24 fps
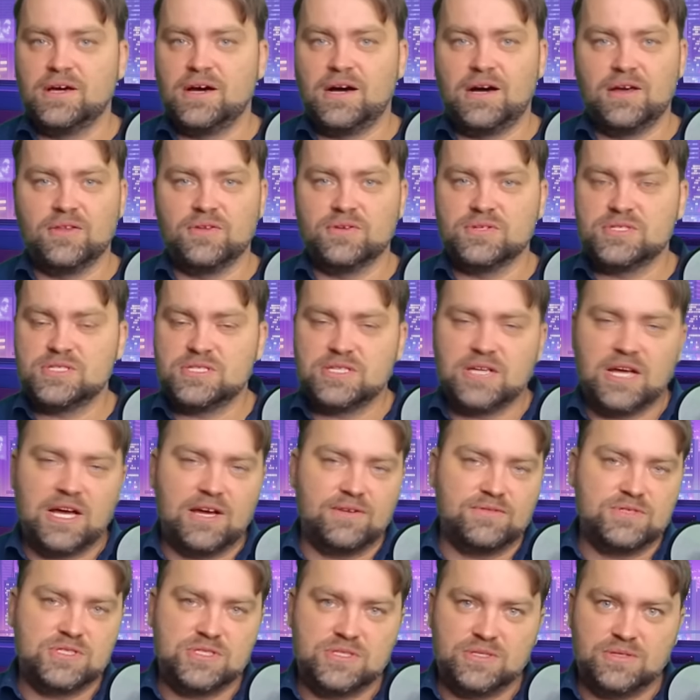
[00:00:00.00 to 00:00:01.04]
other
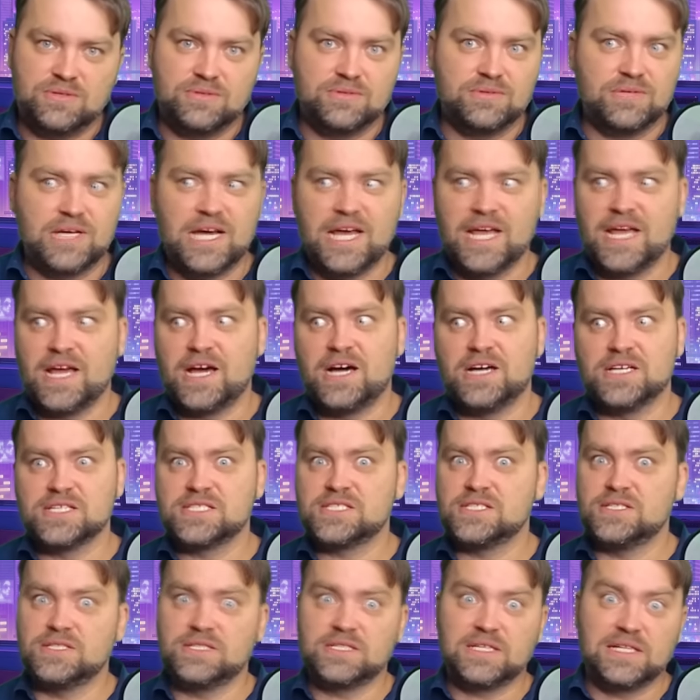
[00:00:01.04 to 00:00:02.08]
stuff, so I
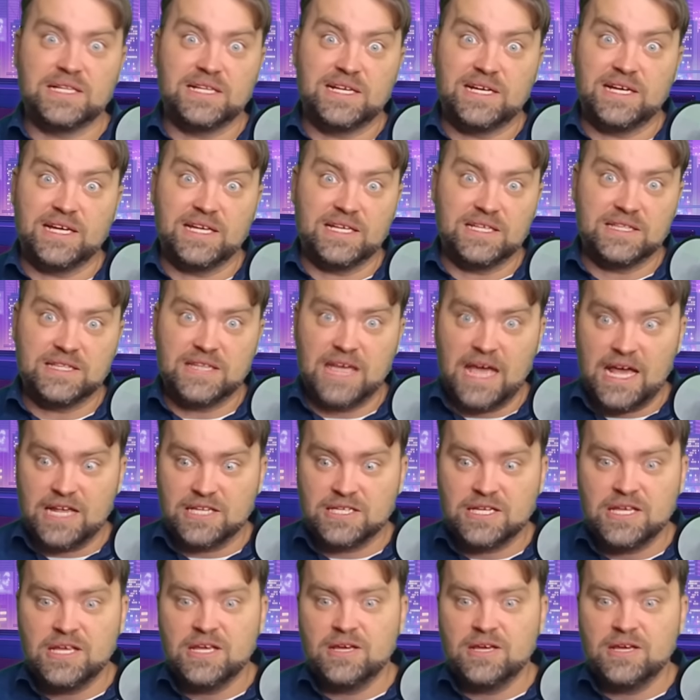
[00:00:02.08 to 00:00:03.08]
answered like that.